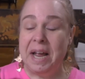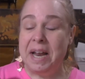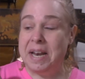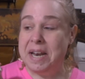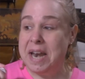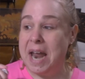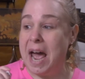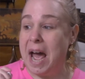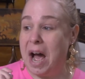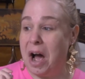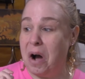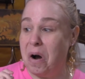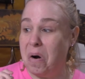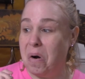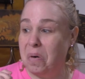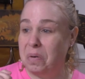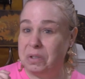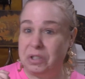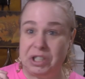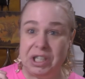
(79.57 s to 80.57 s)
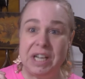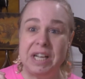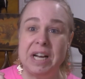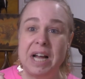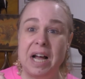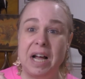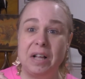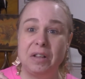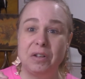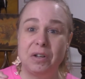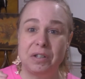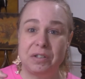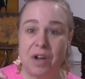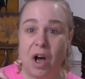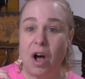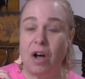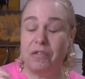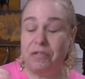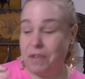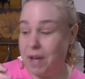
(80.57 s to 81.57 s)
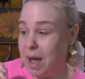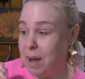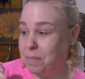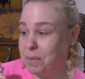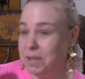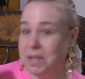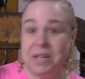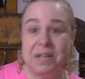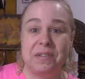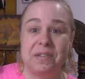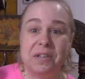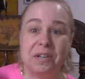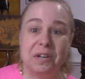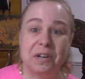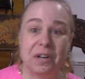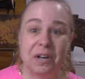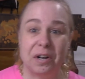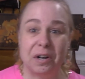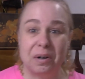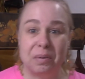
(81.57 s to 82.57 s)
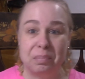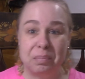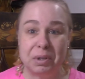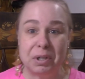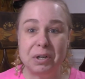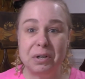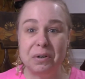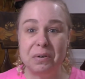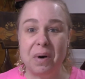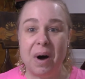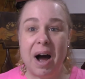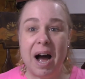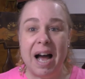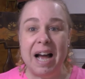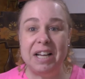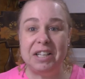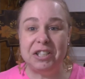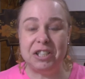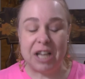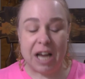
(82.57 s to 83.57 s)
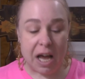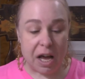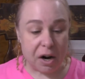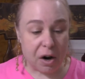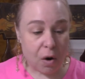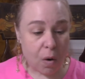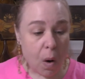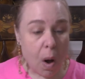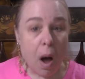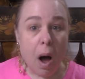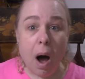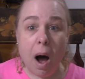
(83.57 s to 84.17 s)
Now, Gina looked all fabulous in her blue eyeshadow.